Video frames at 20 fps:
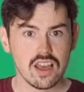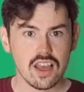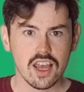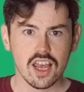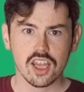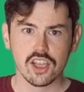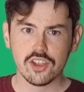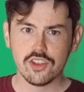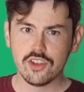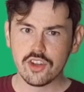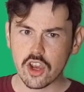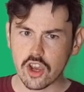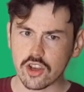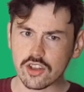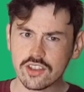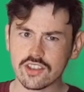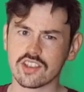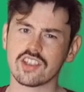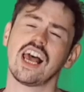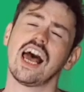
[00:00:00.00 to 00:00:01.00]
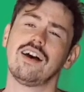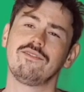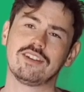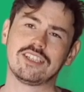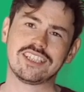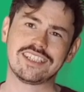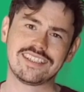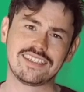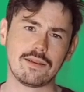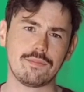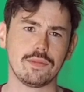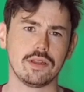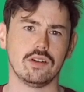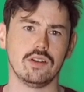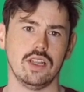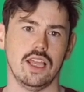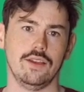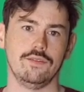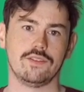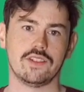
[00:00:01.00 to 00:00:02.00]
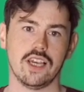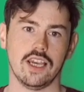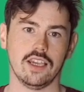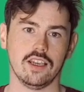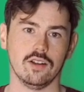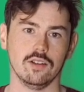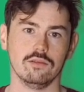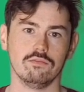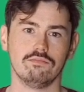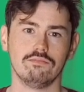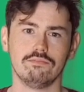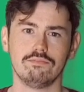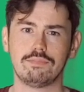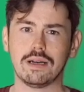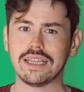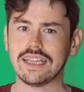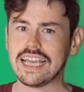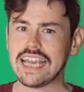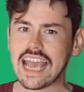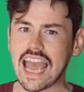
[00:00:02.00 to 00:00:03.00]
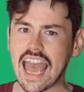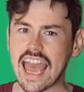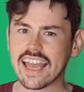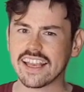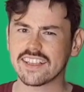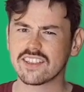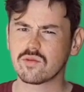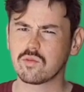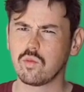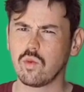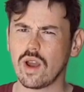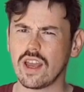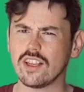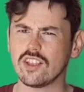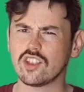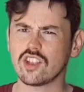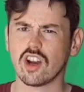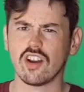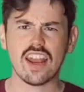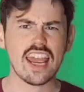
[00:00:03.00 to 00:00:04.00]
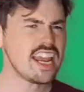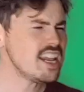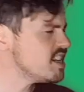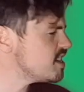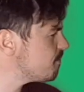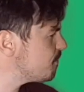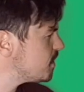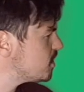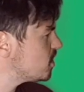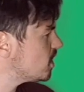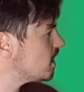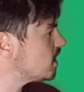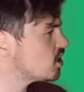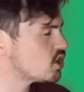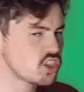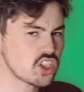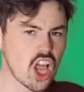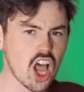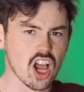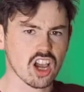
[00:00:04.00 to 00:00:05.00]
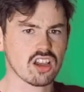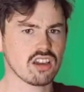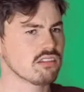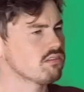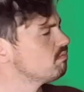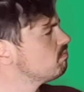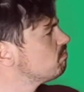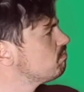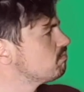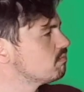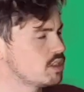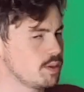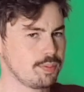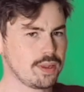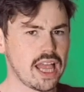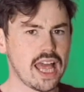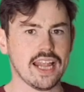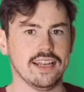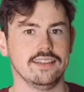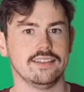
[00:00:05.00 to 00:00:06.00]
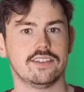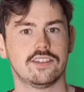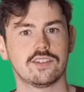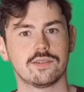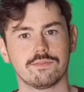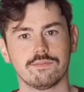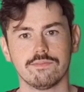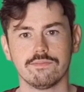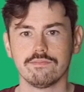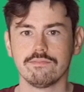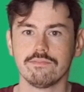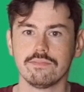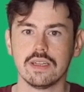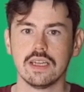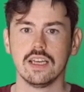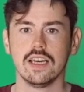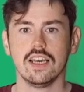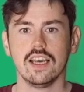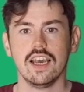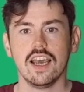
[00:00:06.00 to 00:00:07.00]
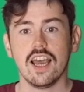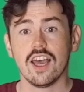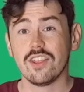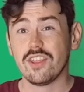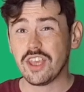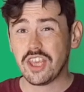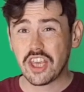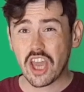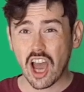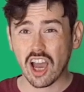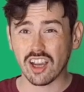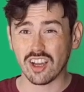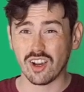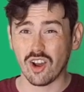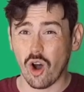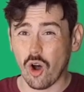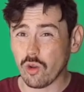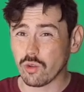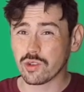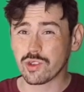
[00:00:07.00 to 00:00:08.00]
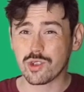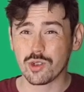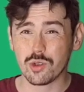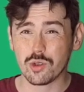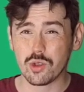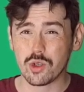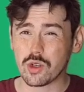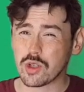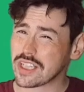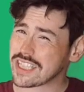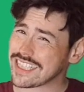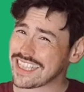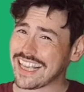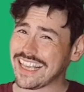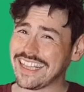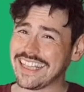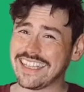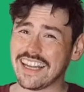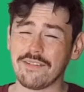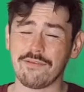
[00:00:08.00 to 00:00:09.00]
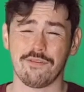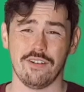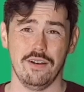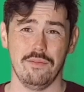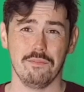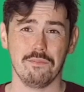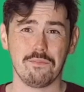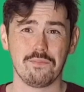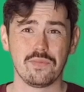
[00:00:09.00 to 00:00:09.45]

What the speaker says: Newts have a similar life cycle, but lay eggs which are individually stuck to plants. The young also look slightly different.